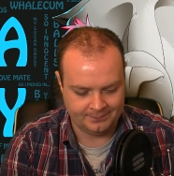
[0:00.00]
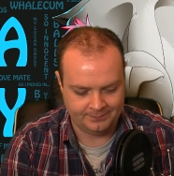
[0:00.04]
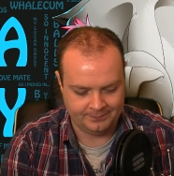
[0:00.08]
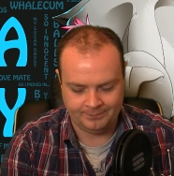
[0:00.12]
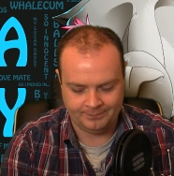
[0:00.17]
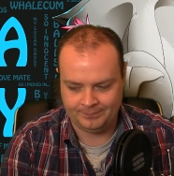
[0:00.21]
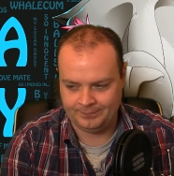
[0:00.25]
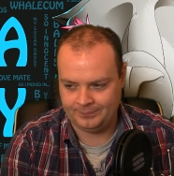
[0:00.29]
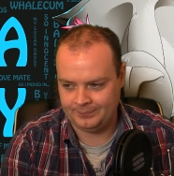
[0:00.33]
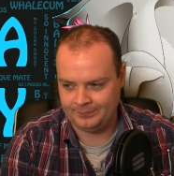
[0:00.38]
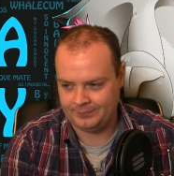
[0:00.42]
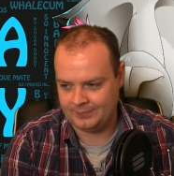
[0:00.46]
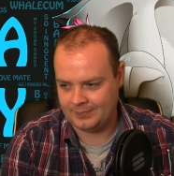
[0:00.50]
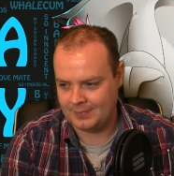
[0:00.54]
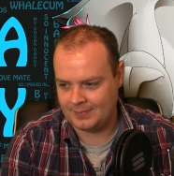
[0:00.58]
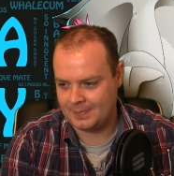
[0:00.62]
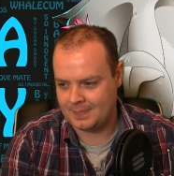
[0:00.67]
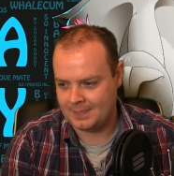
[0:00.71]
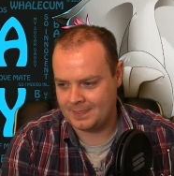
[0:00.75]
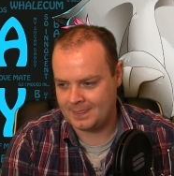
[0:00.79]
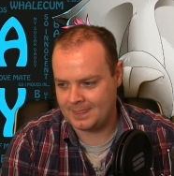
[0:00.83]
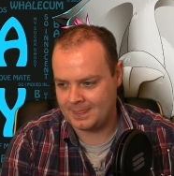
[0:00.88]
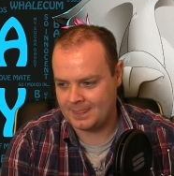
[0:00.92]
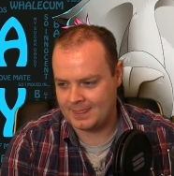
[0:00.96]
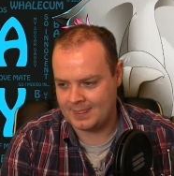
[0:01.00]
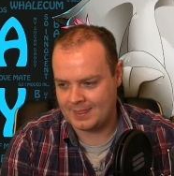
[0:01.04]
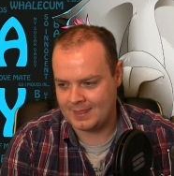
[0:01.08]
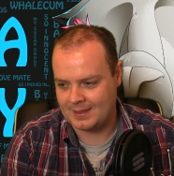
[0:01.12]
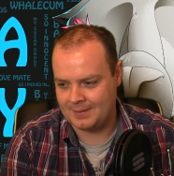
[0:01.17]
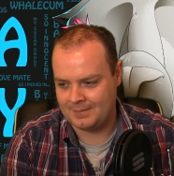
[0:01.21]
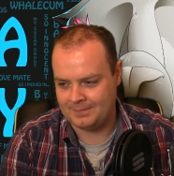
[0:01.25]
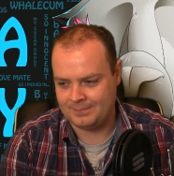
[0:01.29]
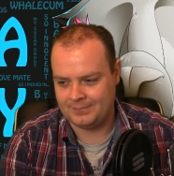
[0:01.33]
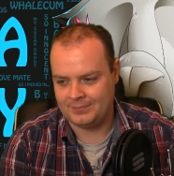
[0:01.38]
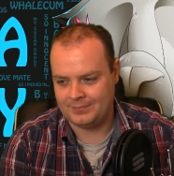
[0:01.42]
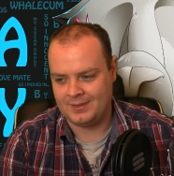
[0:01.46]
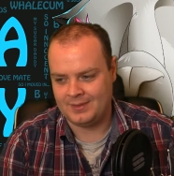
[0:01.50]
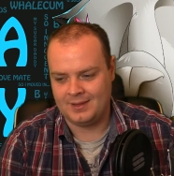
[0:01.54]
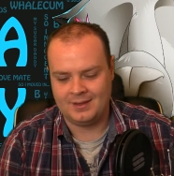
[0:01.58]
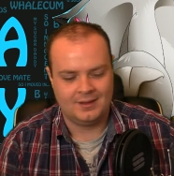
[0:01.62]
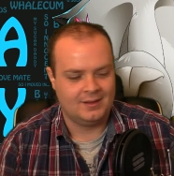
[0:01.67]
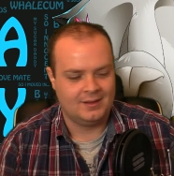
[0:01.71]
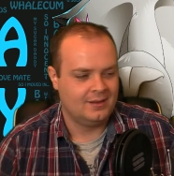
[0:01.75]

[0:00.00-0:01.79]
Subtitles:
No one is speaking in this clip.